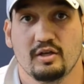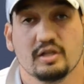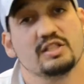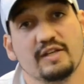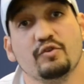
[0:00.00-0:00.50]

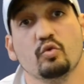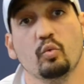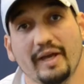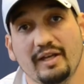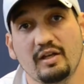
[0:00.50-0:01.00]
Because if you
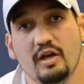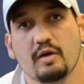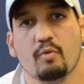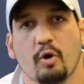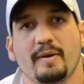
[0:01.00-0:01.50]
win,
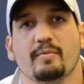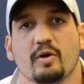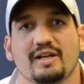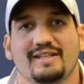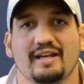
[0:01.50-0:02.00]
more people are
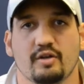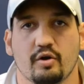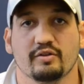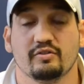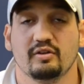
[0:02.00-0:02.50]
going to take
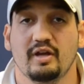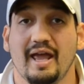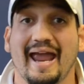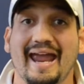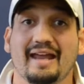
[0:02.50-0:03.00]
notice.
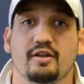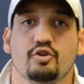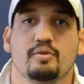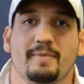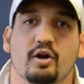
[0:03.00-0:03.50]
And
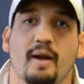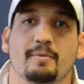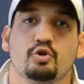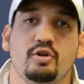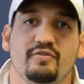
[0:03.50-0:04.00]
there's a bigger
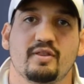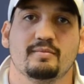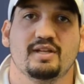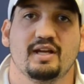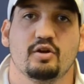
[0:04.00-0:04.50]
opportunity for them
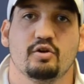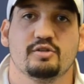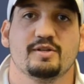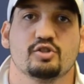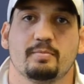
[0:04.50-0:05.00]
to take notice
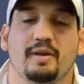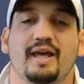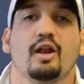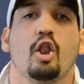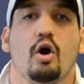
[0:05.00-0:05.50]
because they're
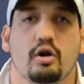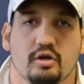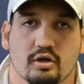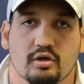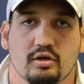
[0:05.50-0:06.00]
playing
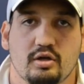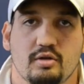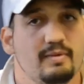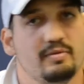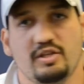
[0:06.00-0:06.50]
longer.
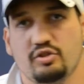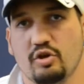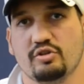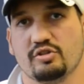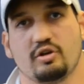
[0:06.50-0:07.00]
Remember, these
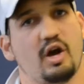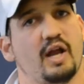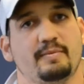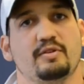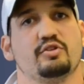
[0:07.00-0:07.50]
coaches are caught
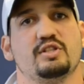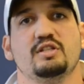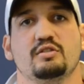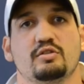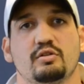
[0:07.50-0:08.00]
up in their
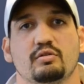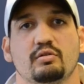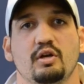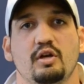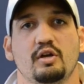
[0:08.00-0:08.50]
season
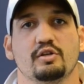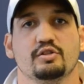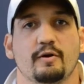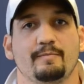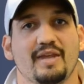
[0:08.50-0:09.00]
too.
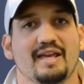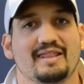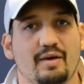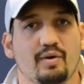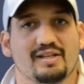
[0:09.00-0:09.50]
So
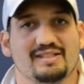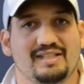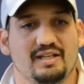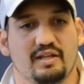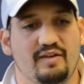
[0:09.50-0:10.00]
they want to see,
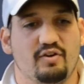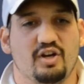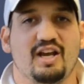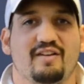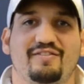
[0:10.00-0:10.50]
they've already
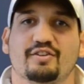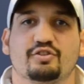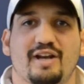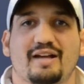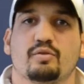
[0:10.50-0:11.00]
kind of
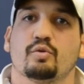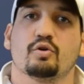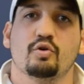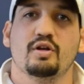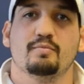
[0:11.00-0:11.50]
filtered out the
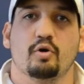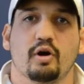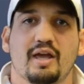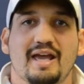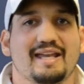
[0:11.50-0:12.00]
recruiting
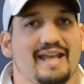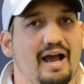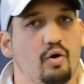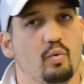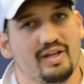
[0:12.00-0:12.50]
board. And
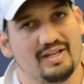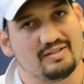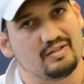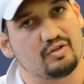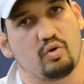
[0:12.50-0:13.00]
now when it
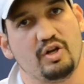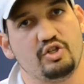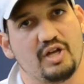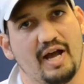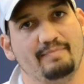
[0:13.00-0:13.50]
gets to
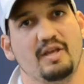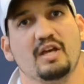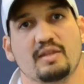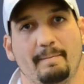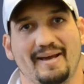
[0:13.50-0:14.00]
crunch time,
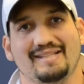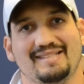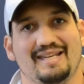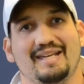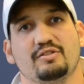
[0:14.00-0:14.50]
the
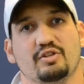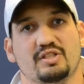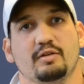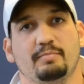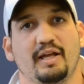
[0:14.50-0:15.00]
best kids are
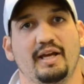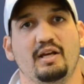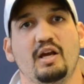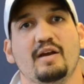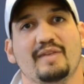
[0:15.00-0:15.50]
still
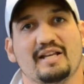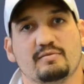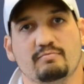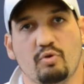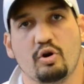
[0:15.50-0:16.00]
playing. That's
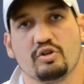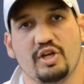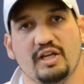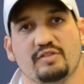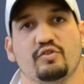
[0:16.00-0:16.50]
more
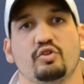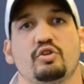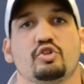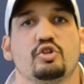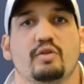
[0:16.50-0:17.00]
chance for you to
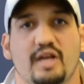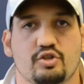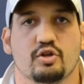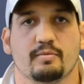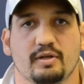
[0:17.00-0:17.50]
showcase
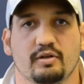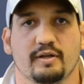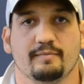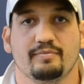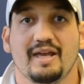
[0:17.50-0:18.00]
your ability.
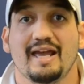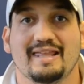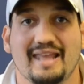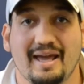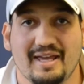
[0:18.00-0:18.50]

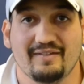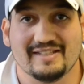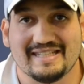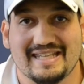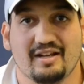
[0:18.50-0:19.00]
And that if a
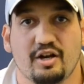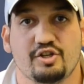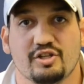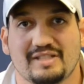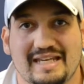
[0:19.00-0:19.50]
kid on
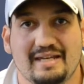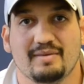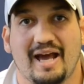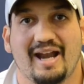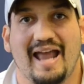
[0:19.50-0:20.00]
your team
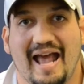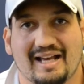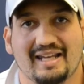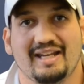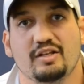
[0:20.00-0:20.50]
got an
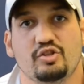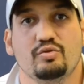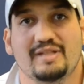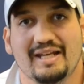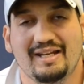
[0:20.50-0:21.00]
accolade and you
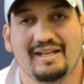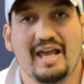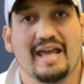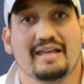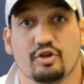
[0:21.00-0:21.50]
didn't,
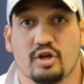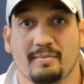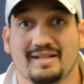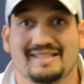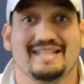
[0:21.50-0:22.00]
and they're
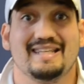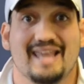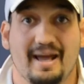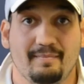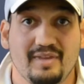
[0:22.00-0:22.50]
coming to see
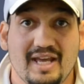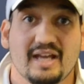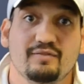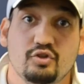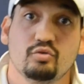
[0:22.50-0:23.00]
them,
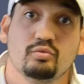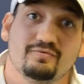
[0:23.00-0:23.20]
if you